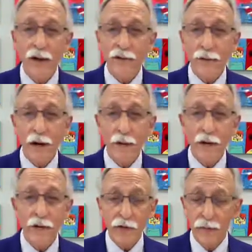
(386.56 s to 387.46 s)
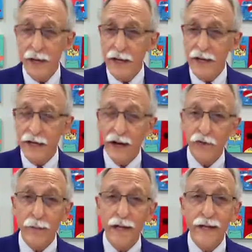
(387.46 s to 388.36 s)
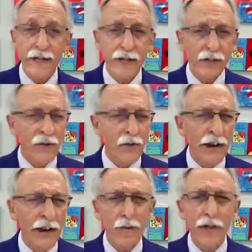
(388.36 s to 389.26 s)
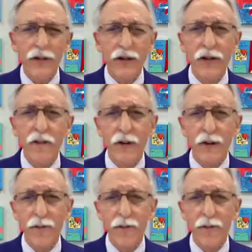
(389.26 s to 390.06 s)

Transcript: my bedroom, gave her a big kiss, told her how much I loved her.